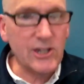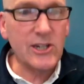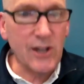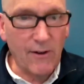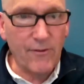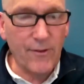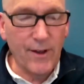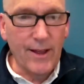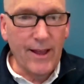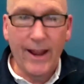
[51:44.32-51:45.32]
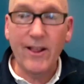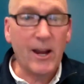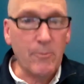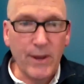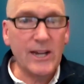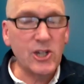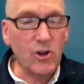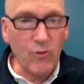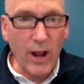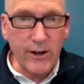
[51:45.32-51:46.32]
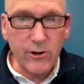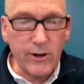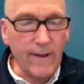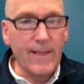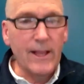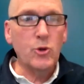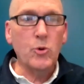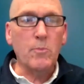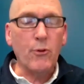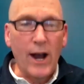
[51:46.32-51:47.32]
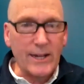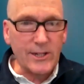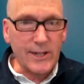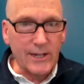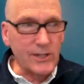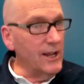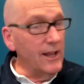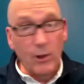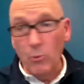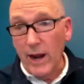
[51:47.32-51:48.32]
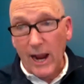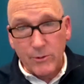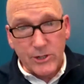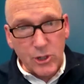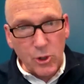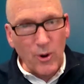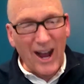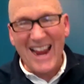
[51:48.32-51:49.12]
stuff and like being surrendered to a process that when I was new,